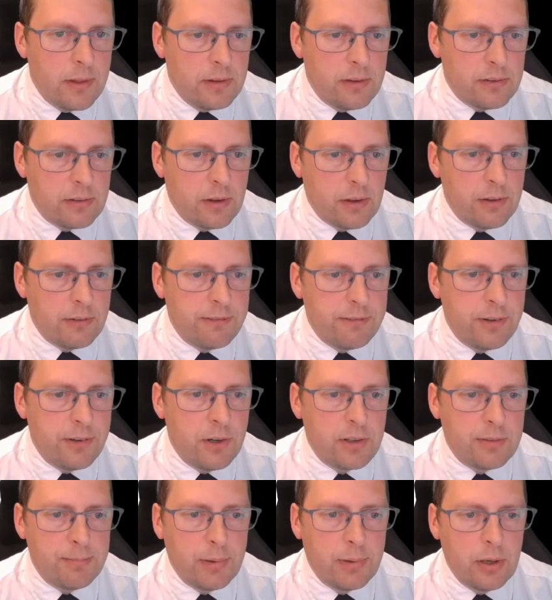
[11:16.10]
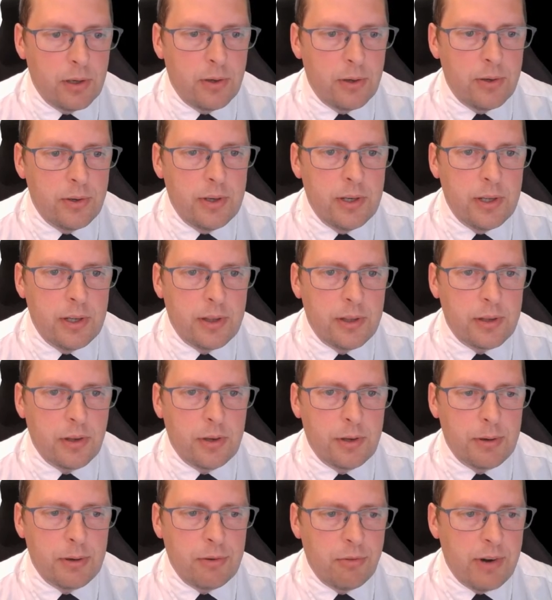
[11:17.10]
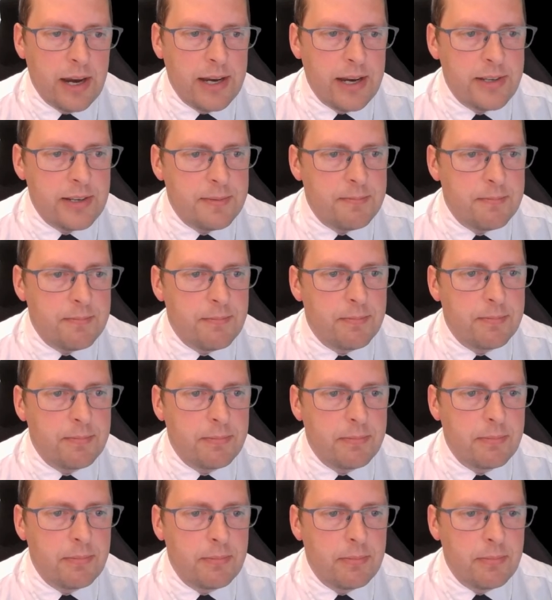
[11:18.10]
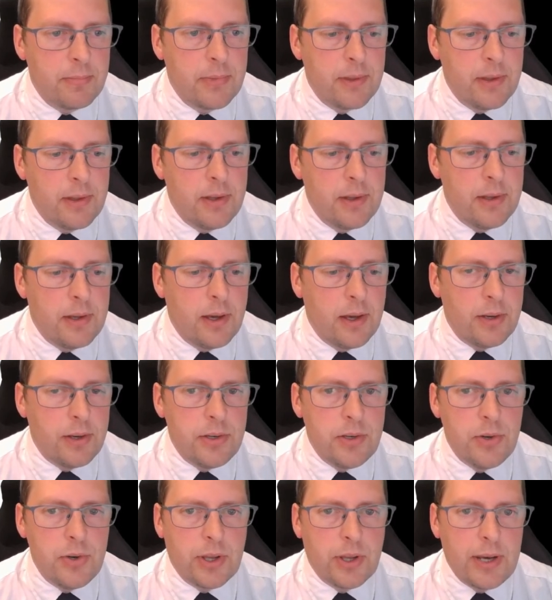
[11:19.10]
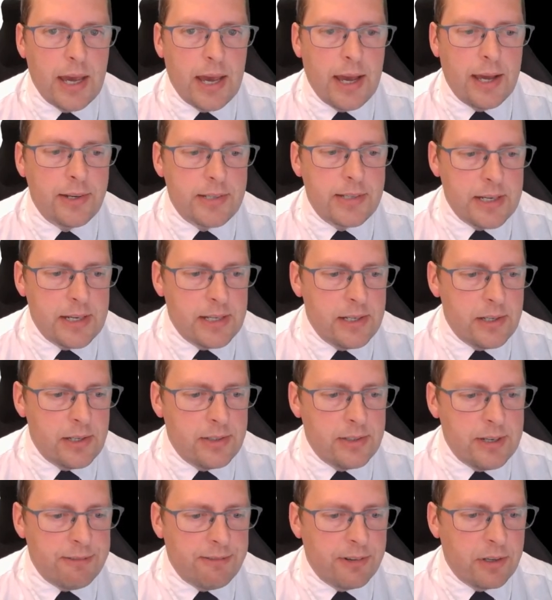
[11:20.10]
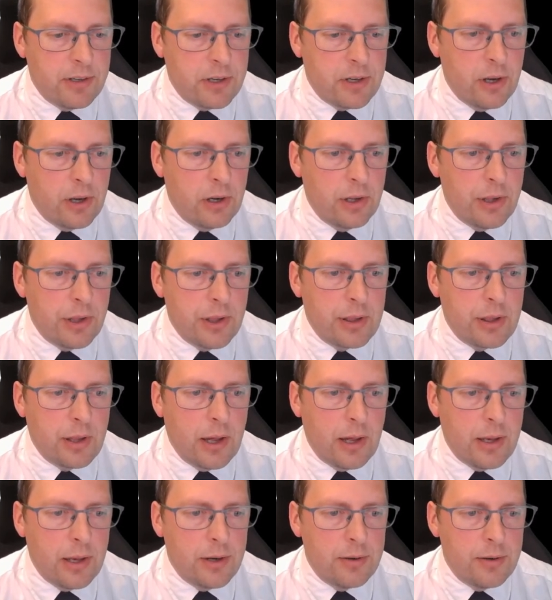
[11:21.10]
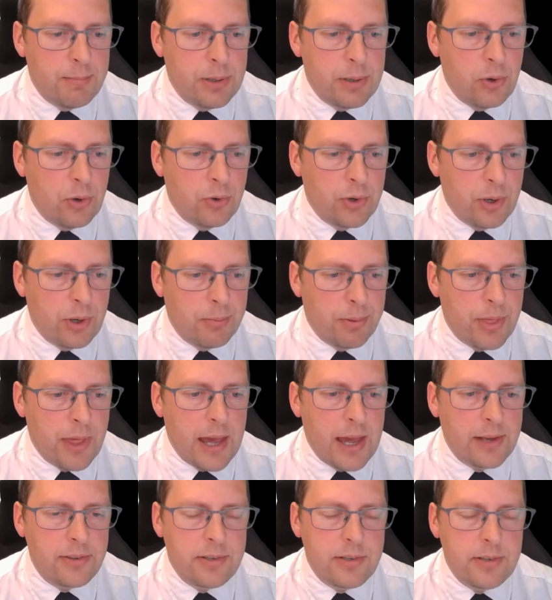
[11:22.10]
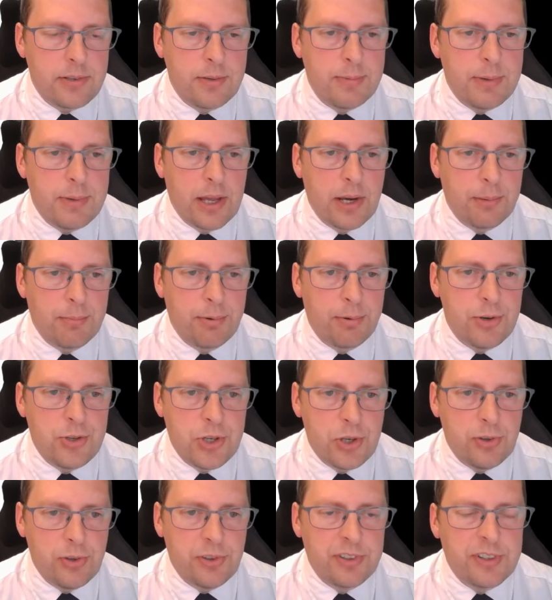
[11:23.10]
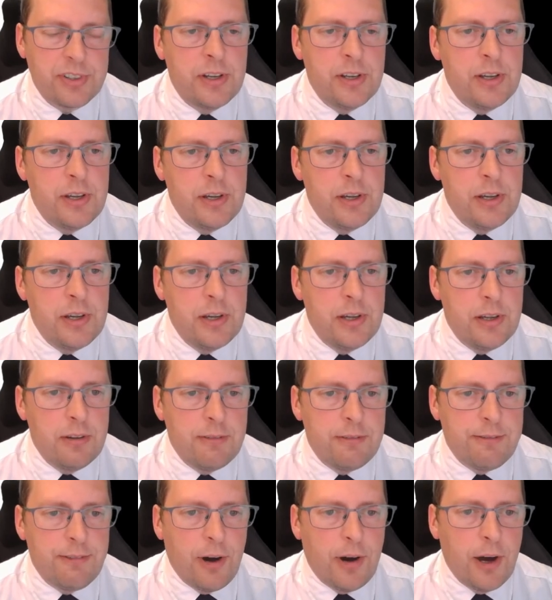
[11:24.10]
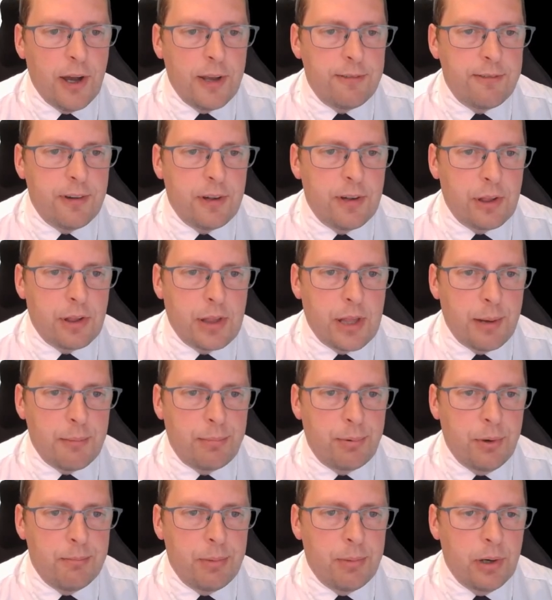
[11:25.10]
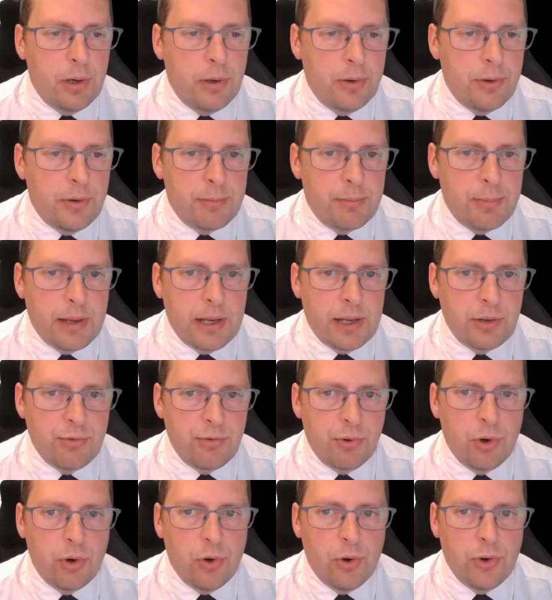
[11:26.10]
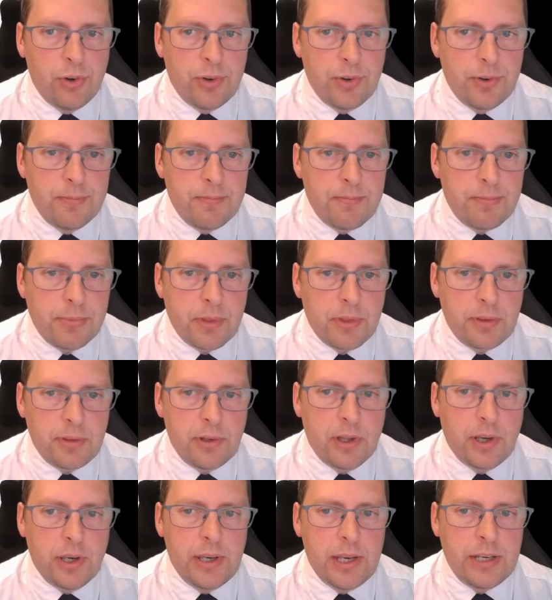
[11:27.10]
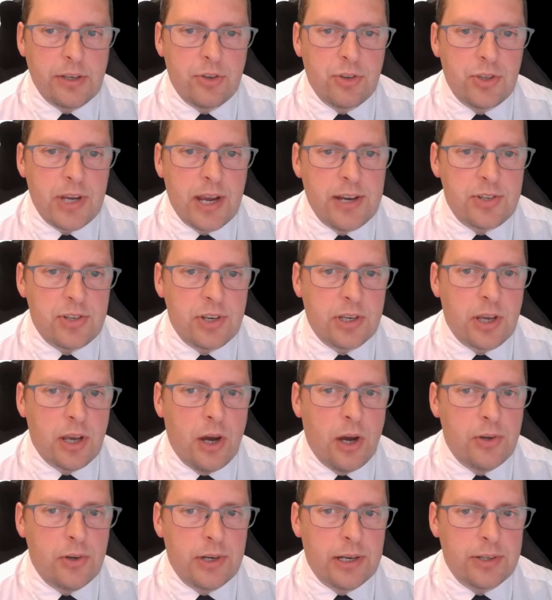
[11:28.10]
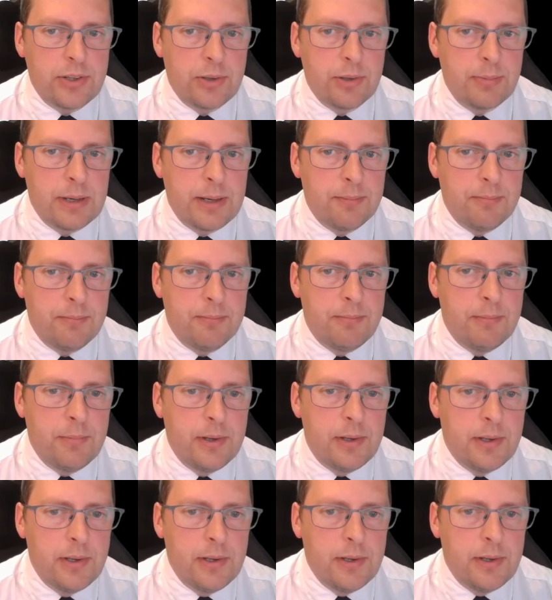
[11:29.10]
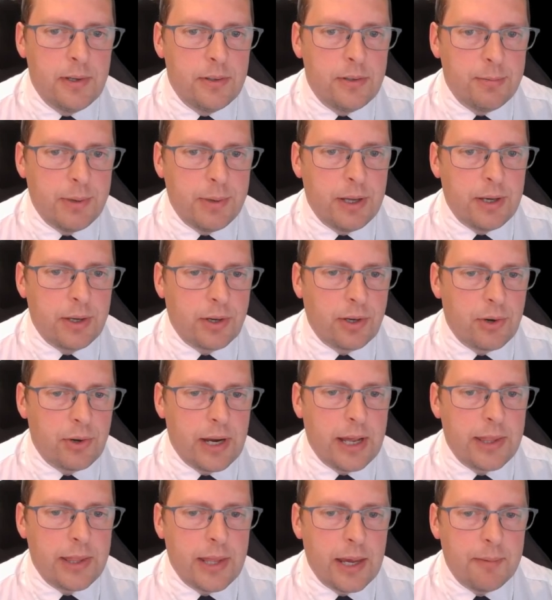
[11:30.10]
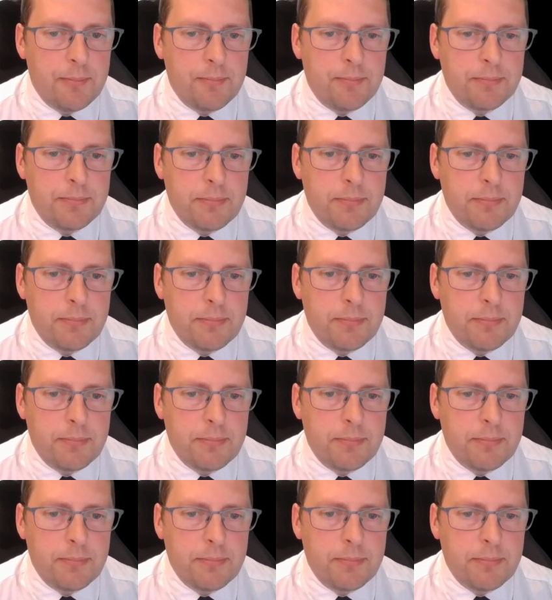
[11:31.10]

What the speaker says: So the first balloon is going to be red, and you can add in different colours and build up that to be able to produce 5 separate balloons being drawn. So you're going to need to change the code a little bit to be able to create that.